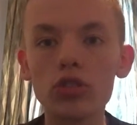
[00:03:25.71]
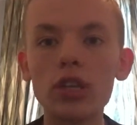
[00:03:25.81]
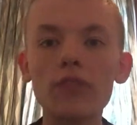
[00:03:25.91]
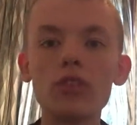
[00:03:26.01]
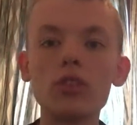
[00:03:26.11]
so
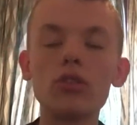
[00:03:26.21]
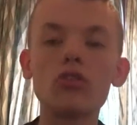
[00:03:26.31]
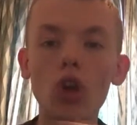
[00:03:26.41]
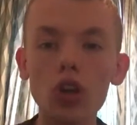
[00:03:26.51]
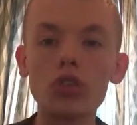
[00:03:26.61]
you have to
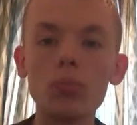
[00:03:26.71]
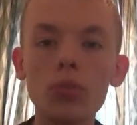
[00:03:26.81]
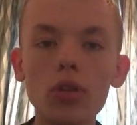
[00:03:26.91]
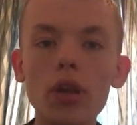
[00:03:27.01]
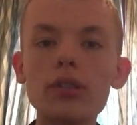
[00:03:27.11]
dodge the
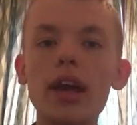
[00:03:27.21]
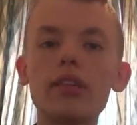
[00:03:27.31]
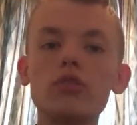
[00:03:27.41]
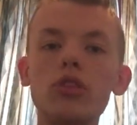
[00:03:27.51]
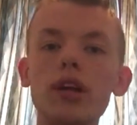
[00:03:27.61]
bullets
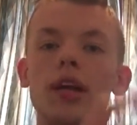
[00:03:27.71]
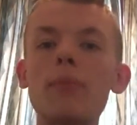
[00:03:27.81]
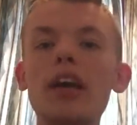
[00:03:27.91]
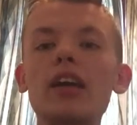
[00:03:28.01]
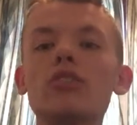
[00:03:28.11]
and try and
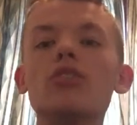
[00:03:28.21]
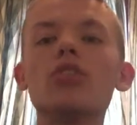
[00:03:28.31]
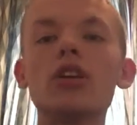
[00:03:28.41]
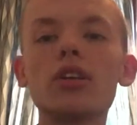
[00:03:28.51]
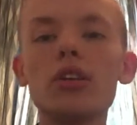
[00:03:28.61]
get back into the
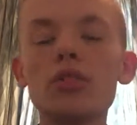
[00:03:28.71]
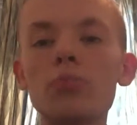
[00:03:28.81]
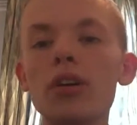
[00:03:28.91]
darkness.